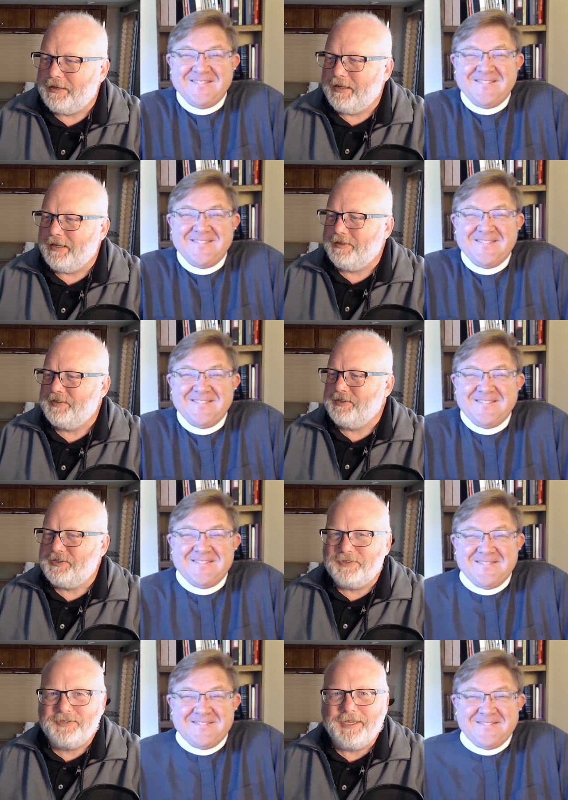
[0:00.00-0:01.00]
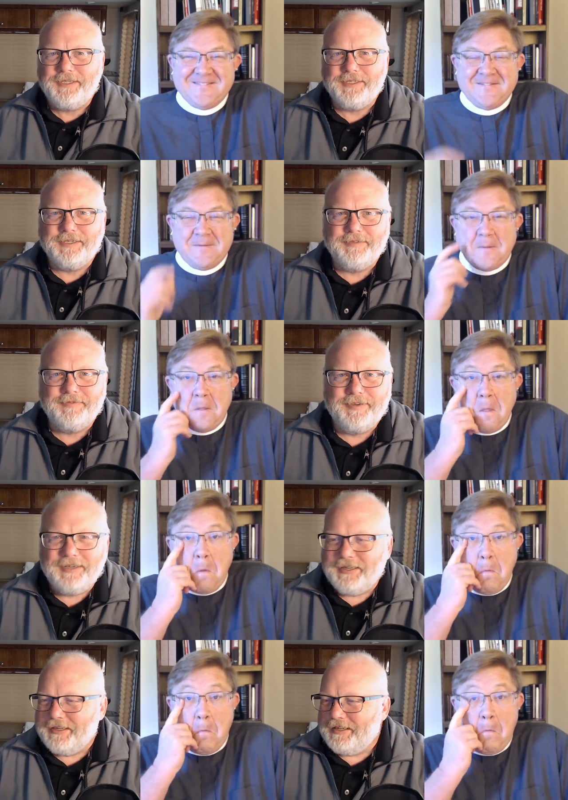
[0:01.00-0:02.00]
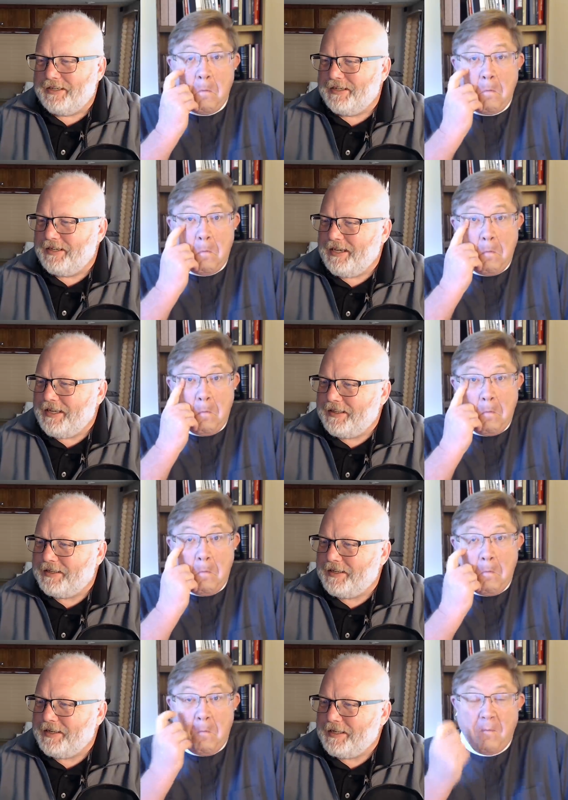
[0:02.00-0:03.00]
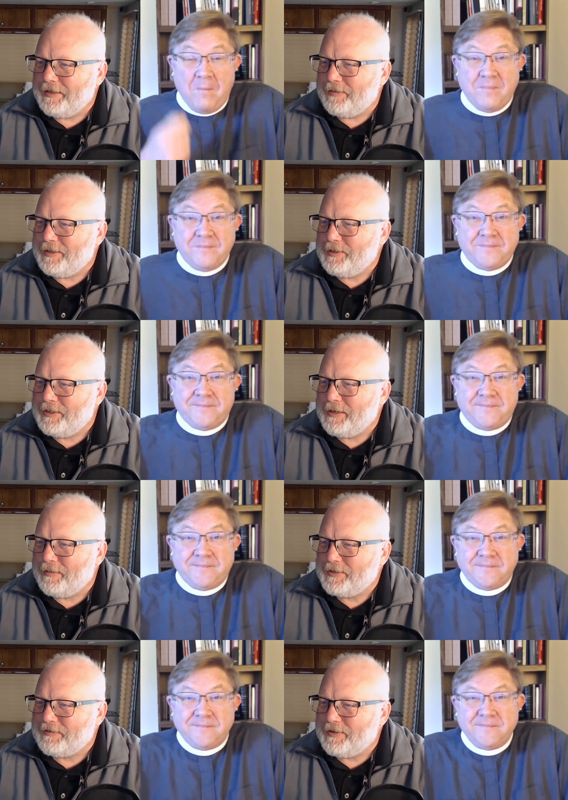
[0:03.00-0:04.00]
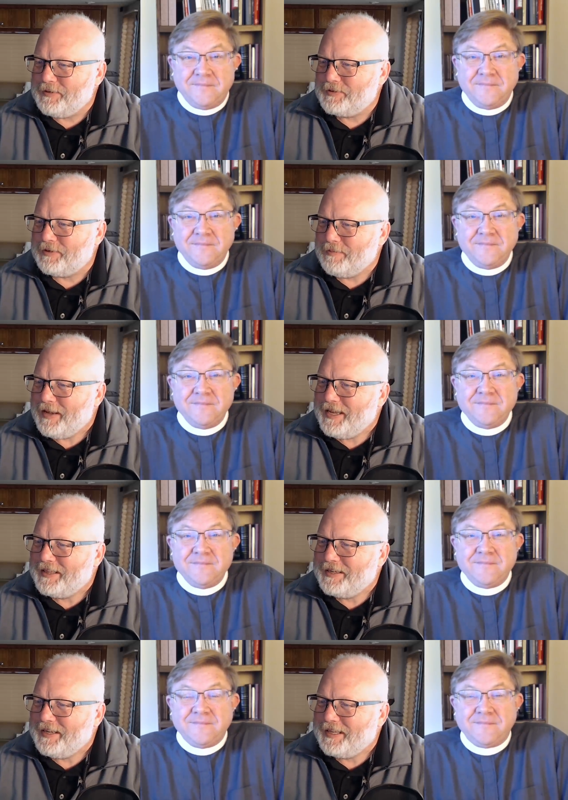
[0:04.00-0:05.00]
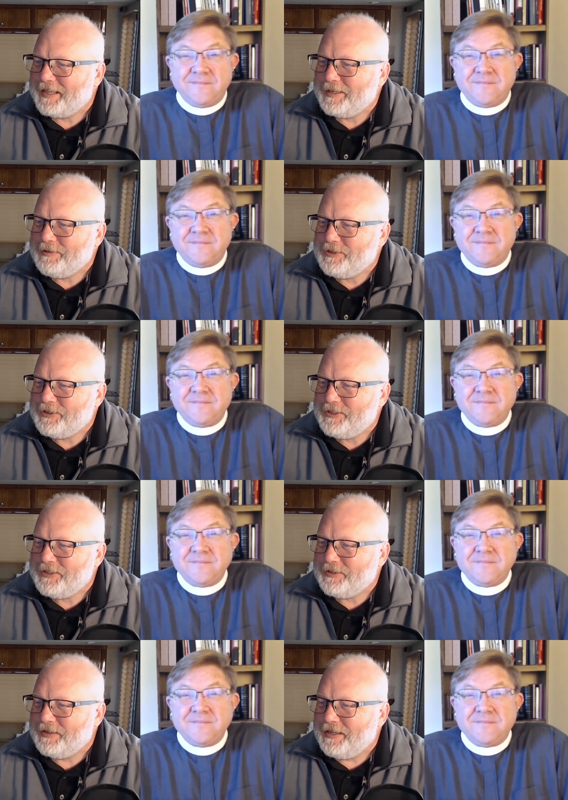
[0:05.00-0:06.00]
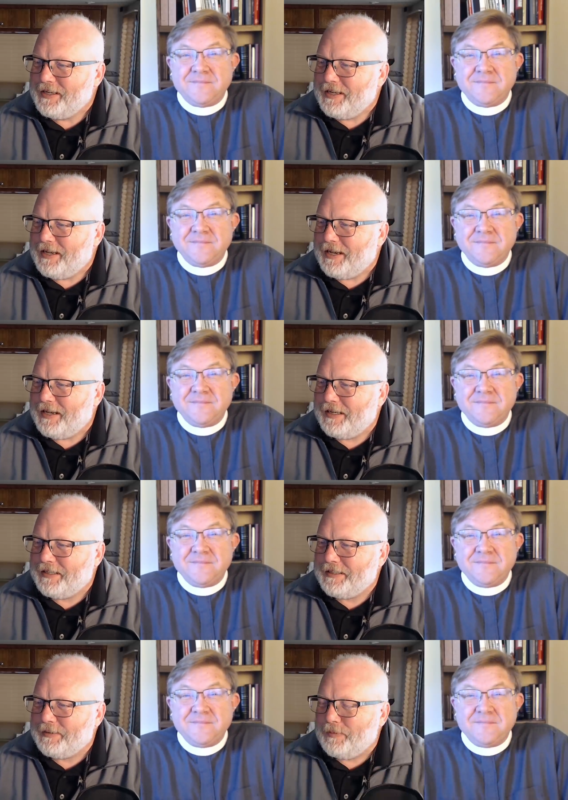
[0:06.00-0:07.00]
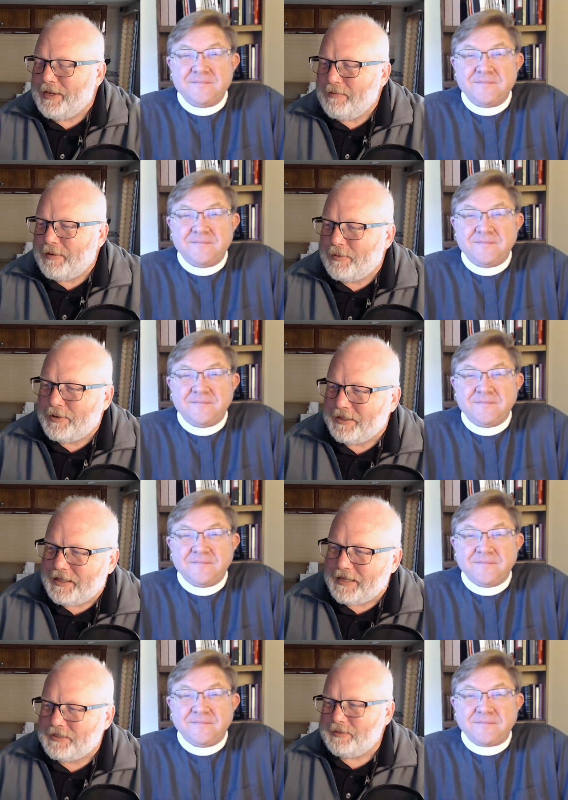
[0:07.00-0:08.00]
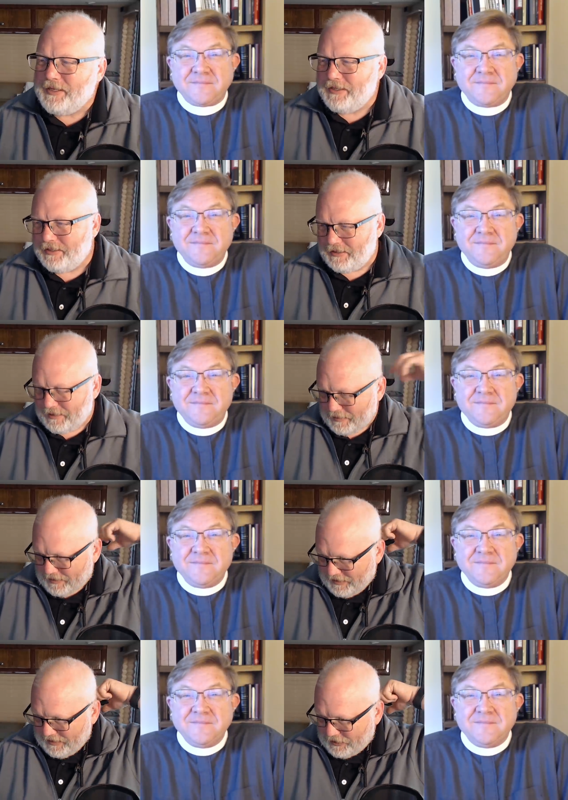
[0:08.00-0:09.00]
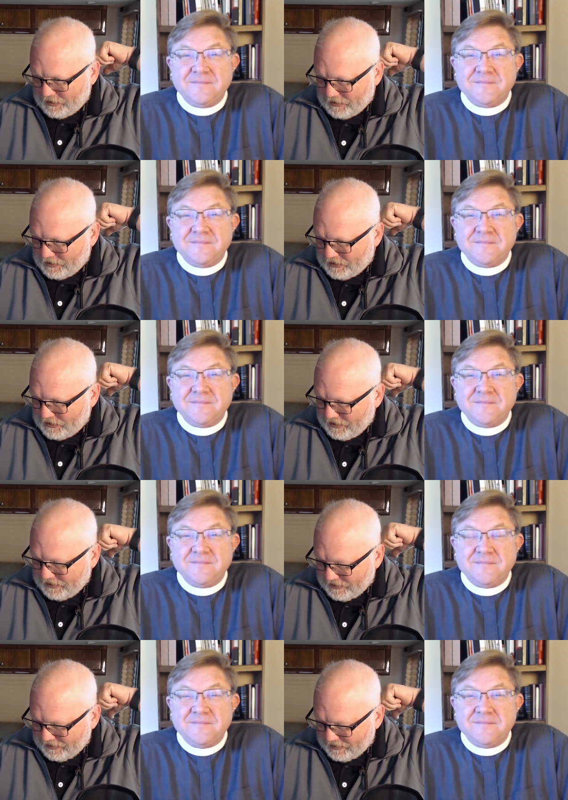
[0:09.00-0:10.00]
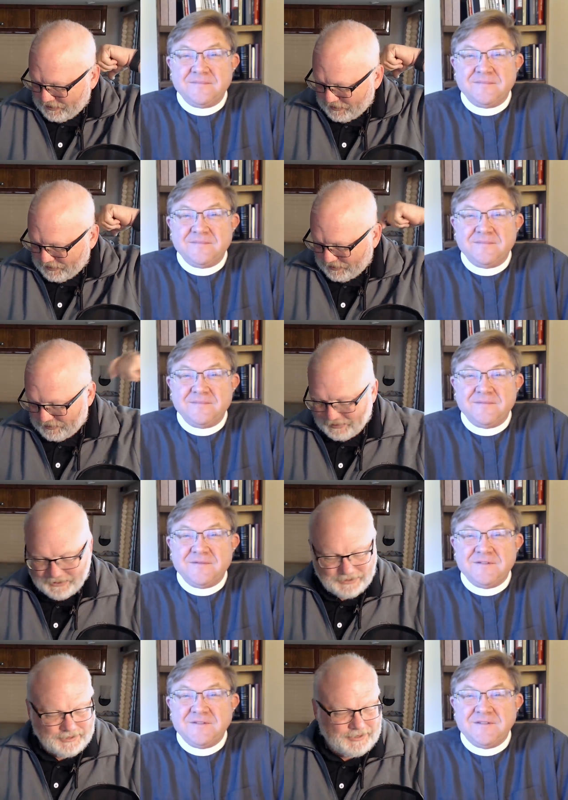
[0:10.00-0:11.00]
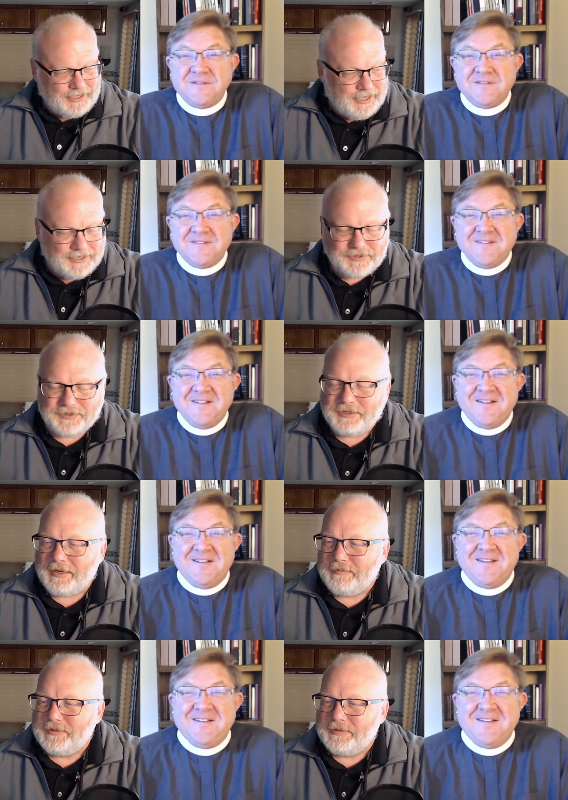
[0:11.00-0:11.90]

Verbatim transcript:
Speaker 1: a sister site of Anglican Ink, and we get most of our news from Anglican Ink, like you should too. We reported last week about a church who has come